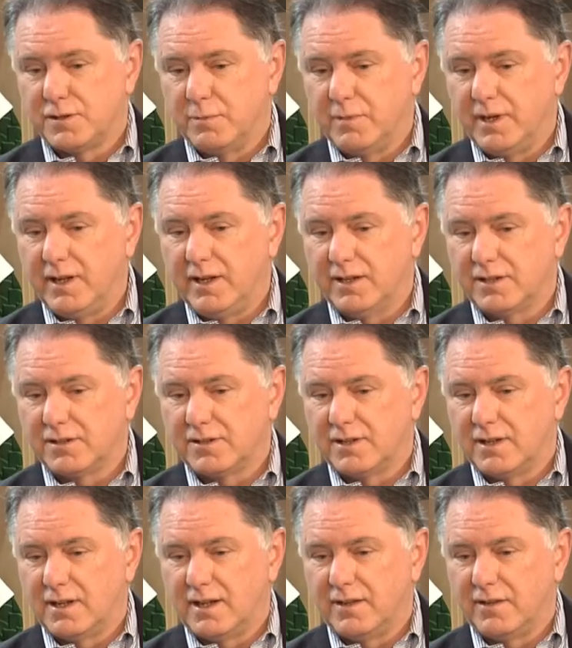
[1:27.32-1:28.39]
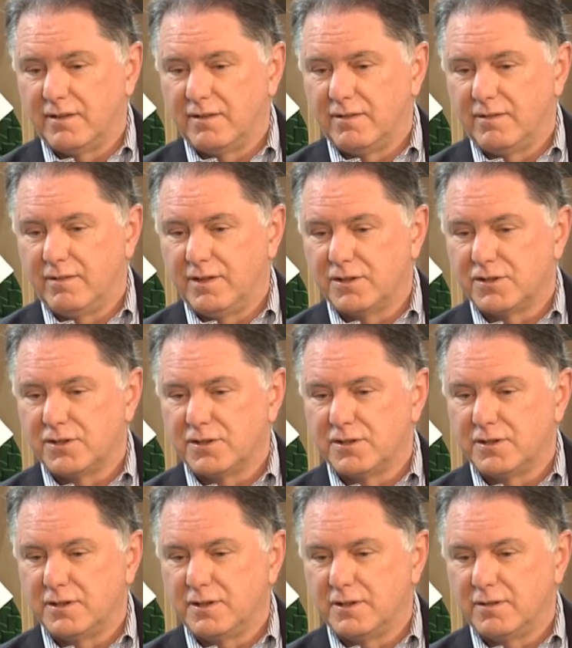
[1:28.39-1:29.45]
me this is
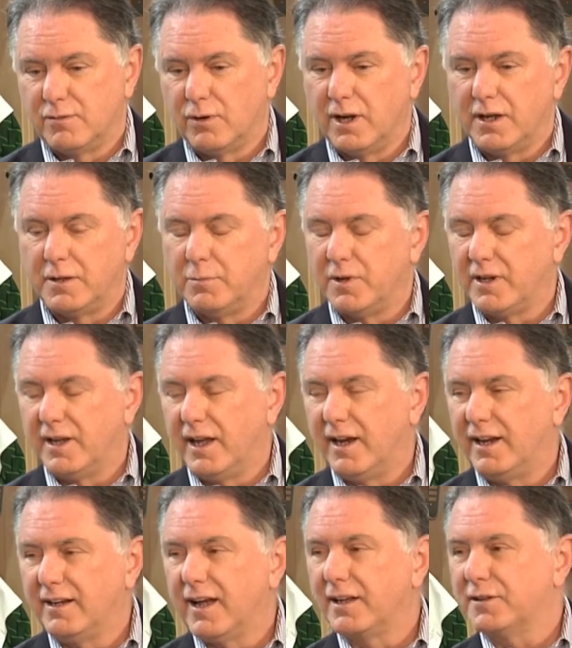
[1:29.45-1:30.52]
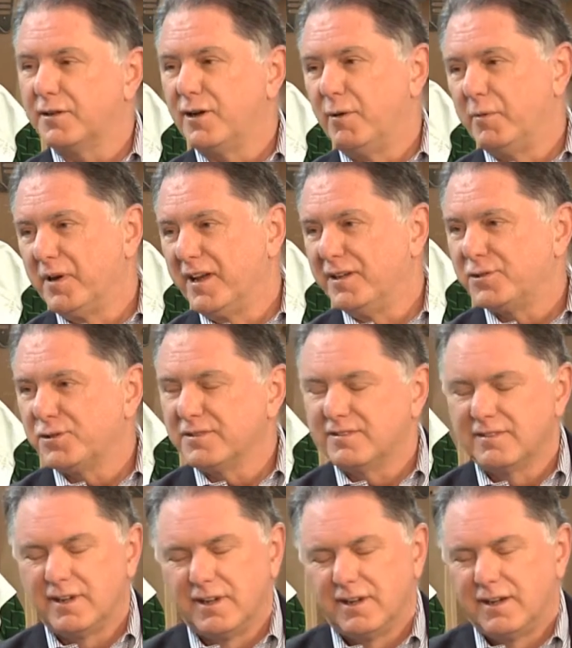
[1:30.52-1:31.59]
really the beginning, not the culmination,
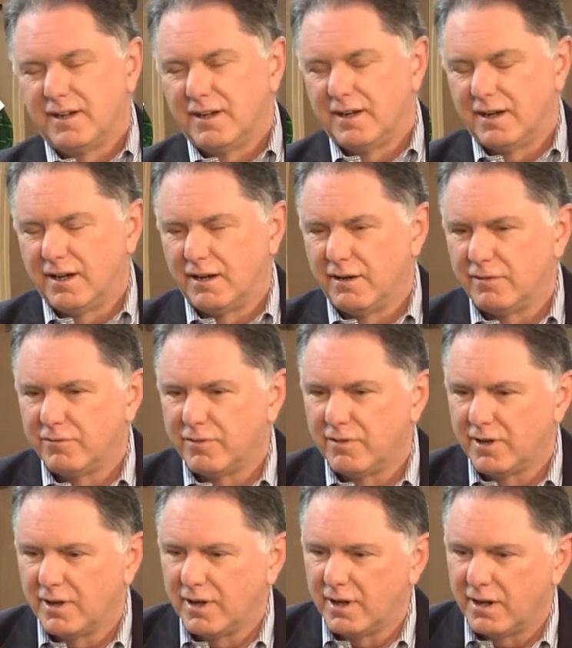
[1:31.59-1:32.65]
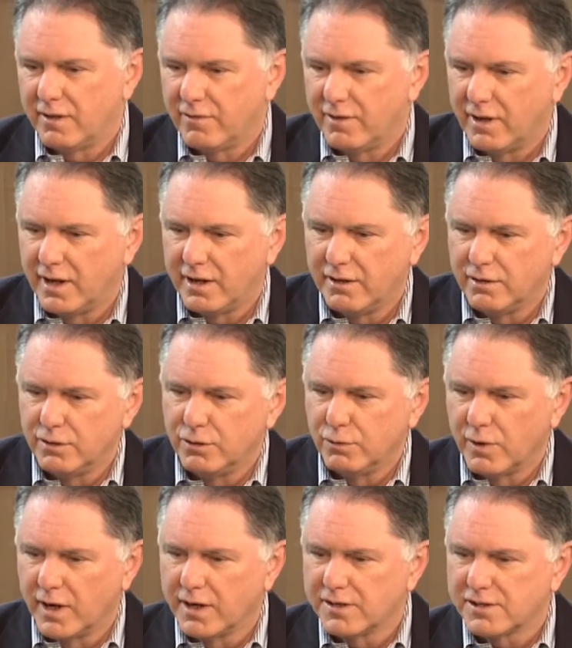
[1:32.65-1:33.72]
of a new
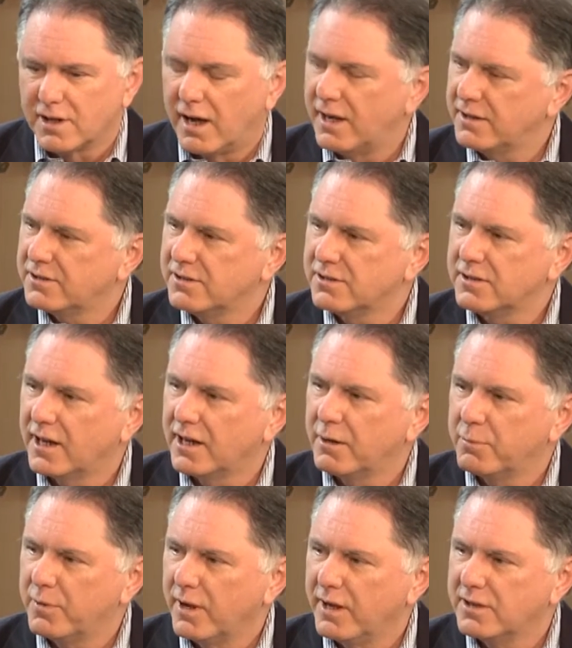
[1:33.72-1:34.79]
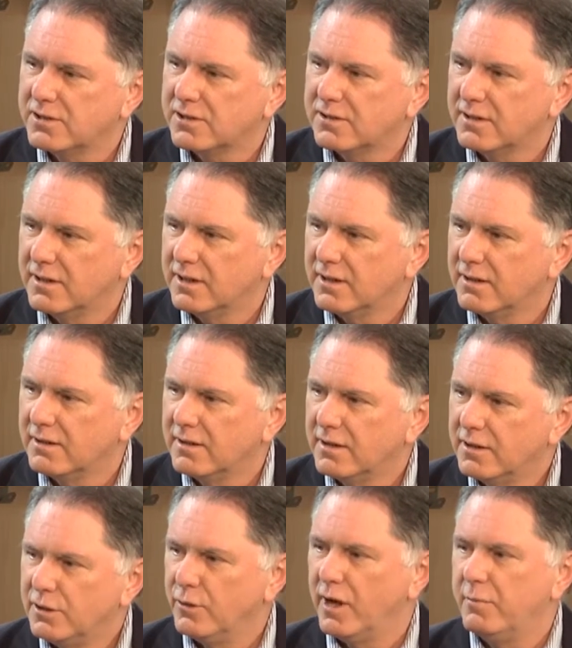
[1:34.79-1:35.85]
renaissance that's taking place in
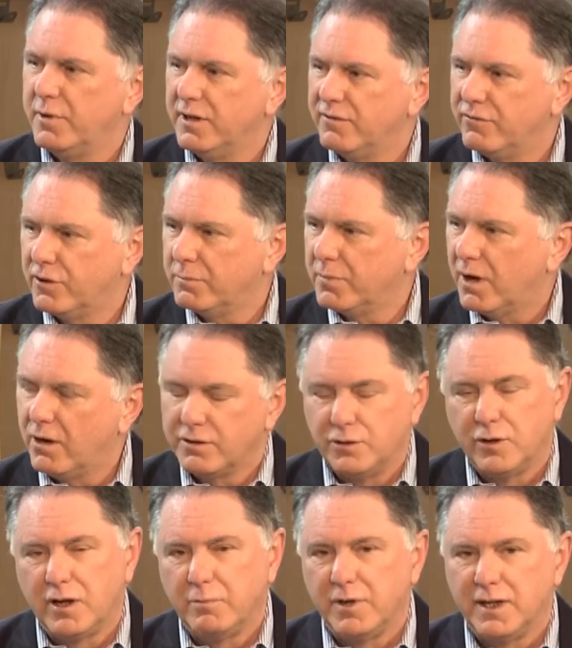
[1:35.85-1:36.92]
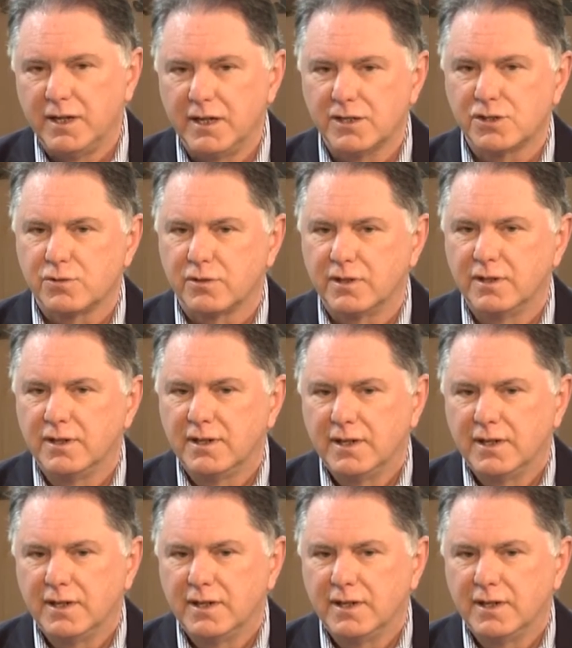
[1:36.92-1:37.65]
UAB football, UAB history,